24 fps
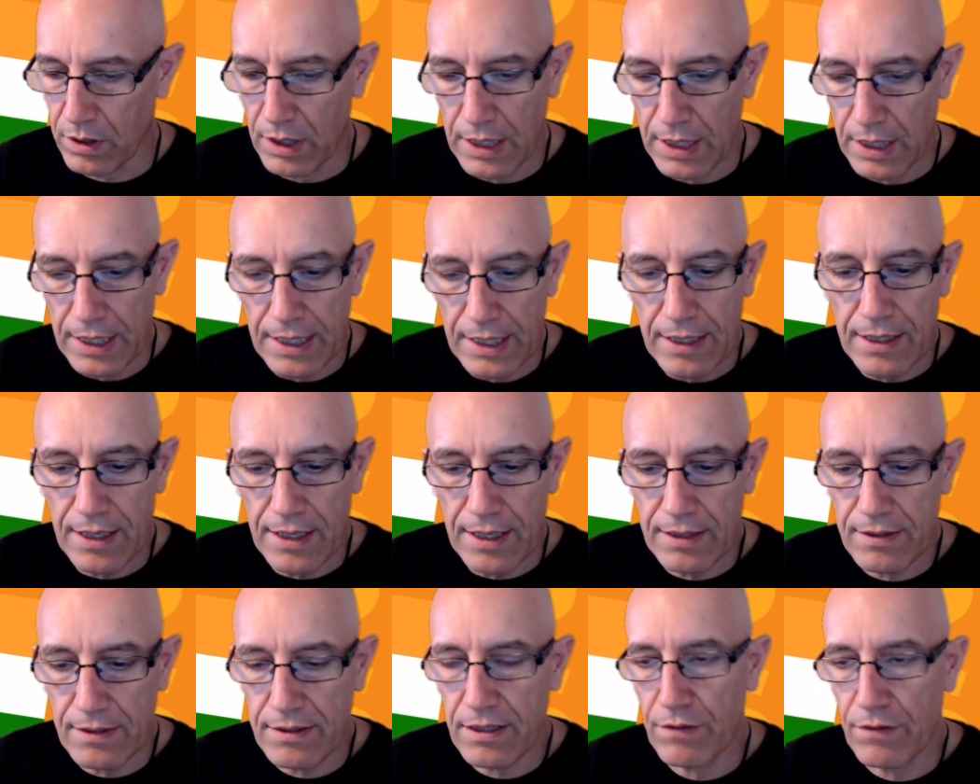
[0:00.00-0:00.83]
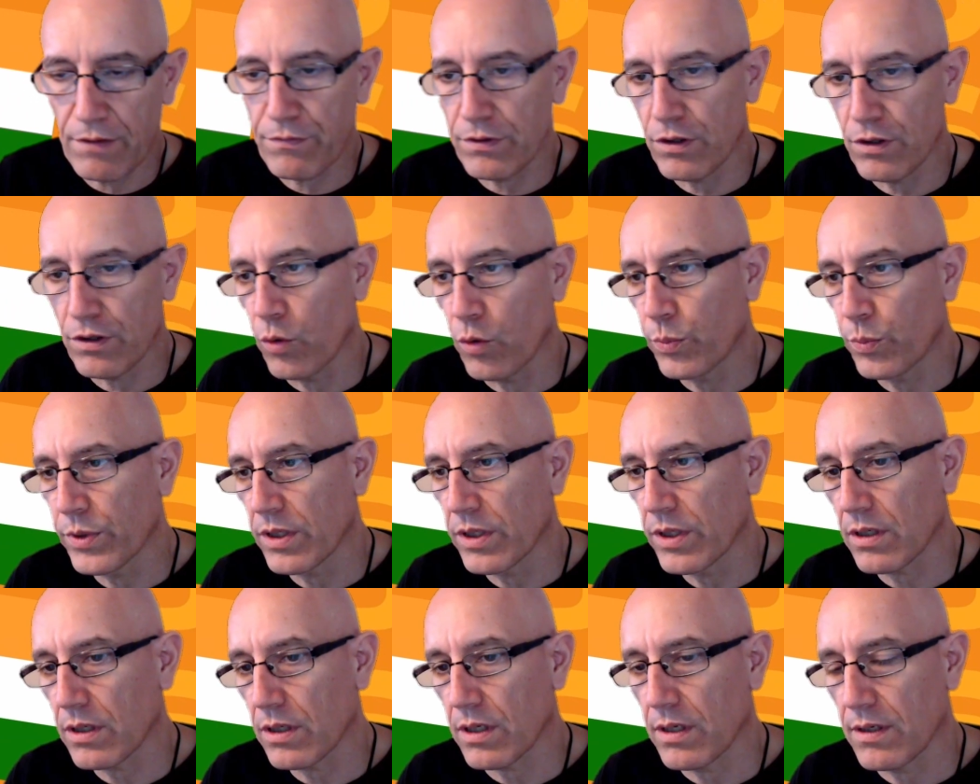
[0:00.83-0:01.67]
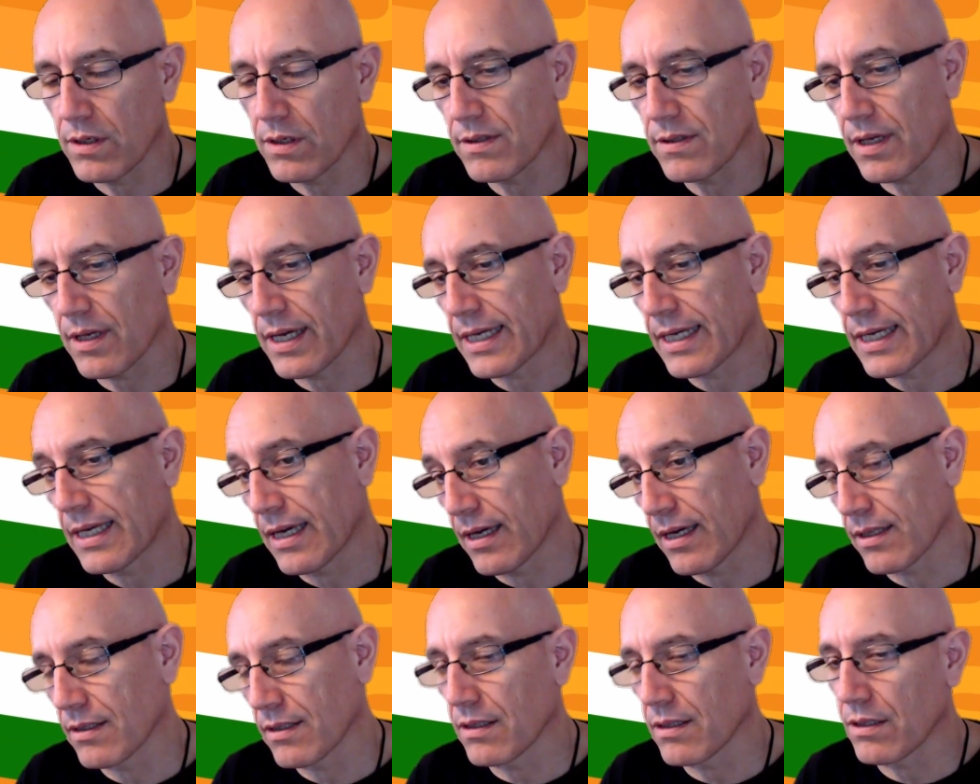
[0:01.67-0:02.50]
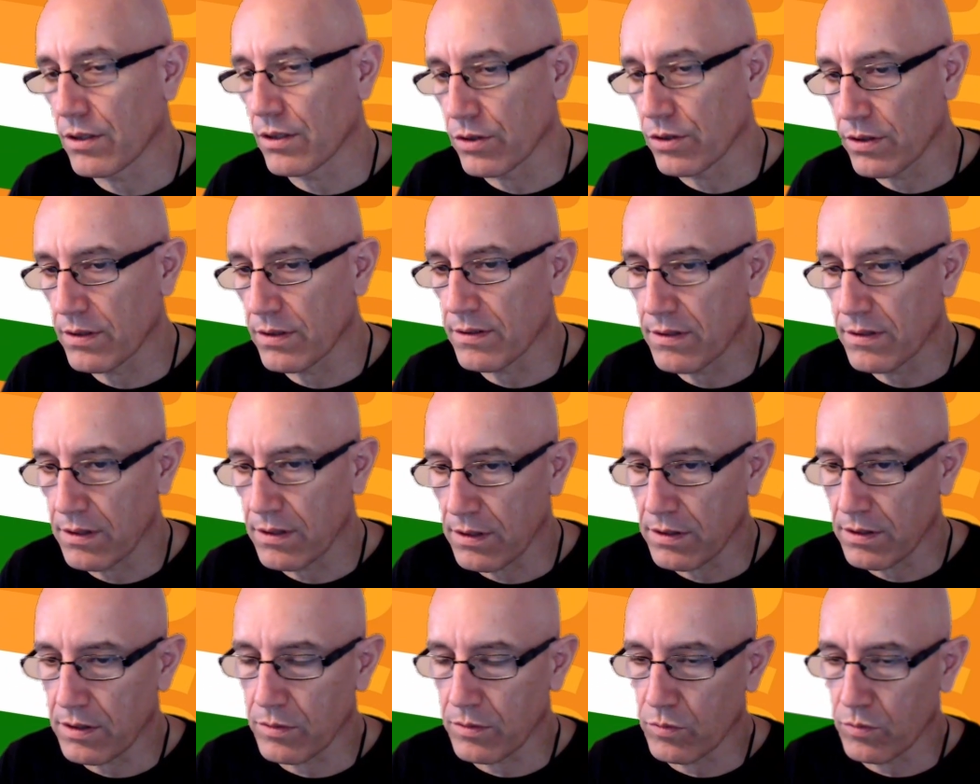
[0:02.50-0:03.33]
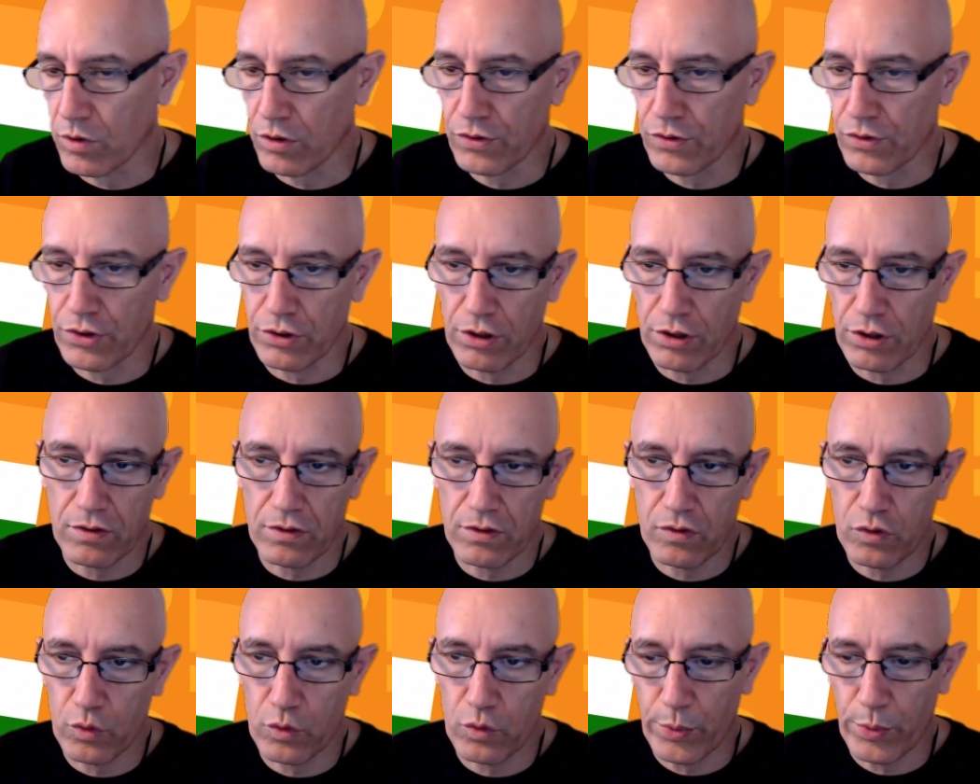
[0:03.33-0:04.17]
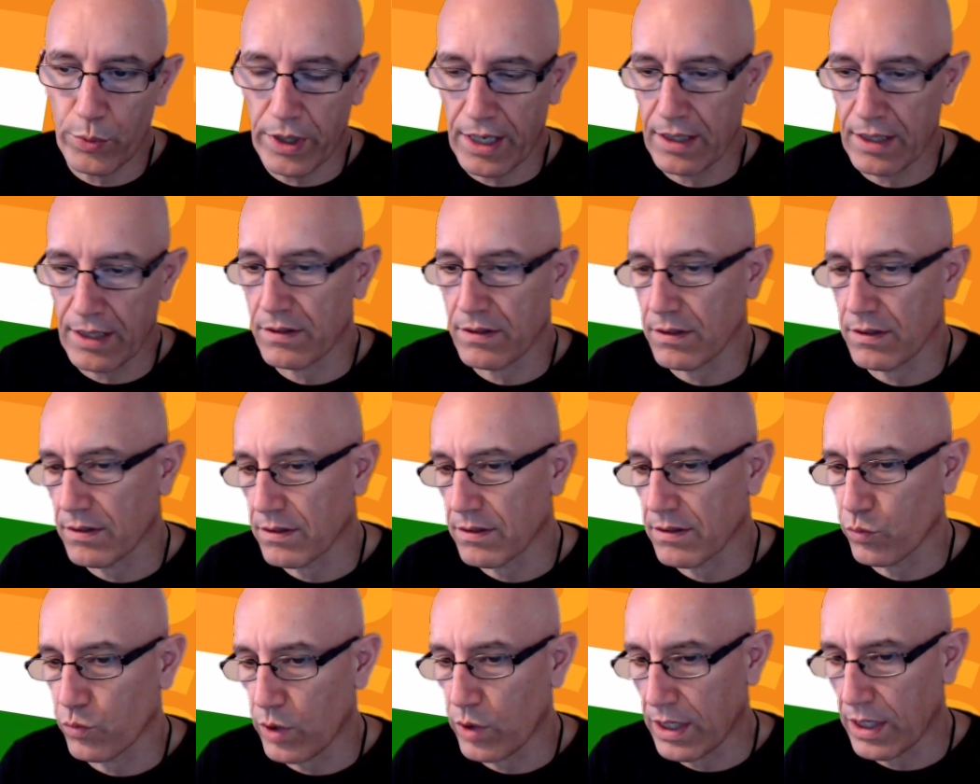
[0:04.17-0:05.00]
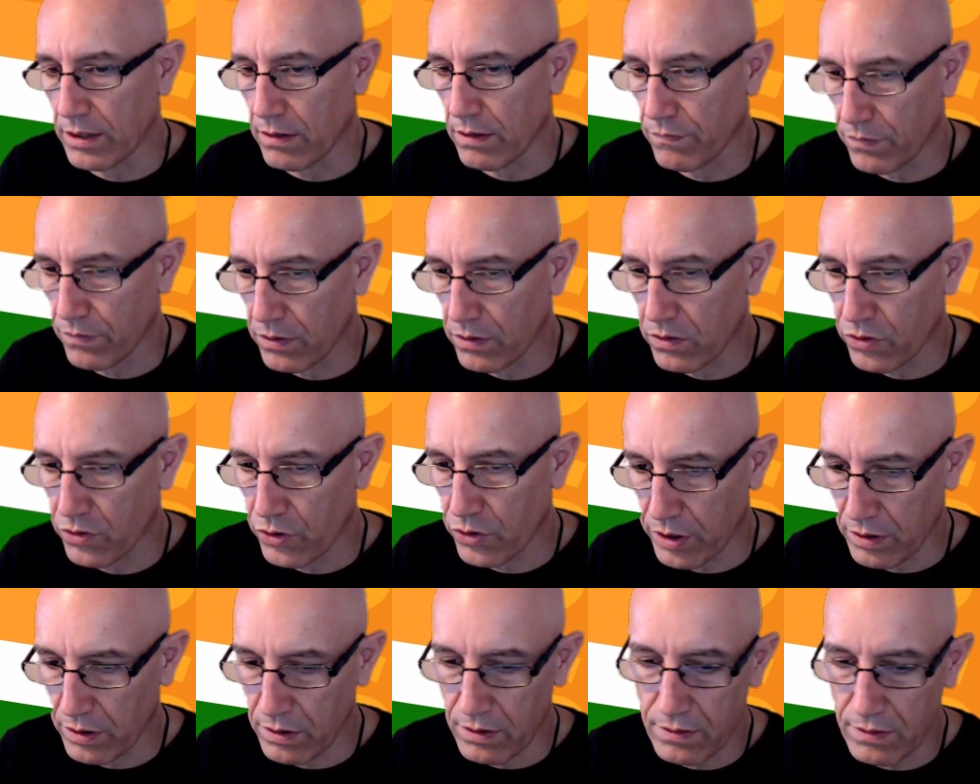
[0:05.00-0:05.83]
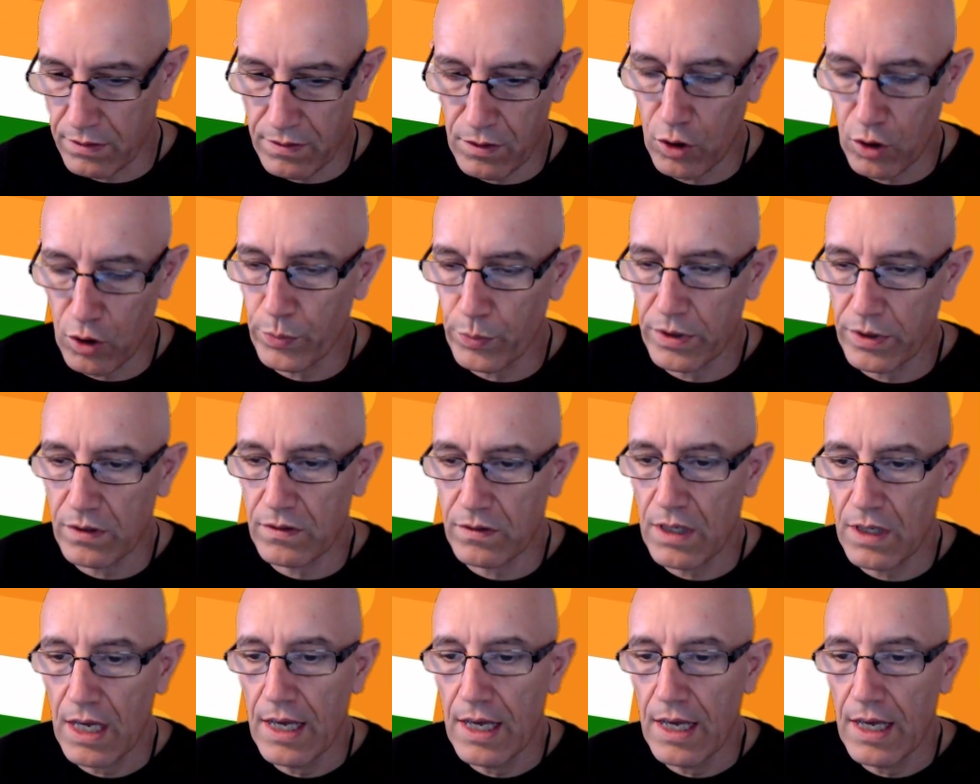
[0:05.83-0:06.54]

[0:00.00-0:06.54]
And the seventh opening is again the London system. Also not a surprise, it's one of the trending openings.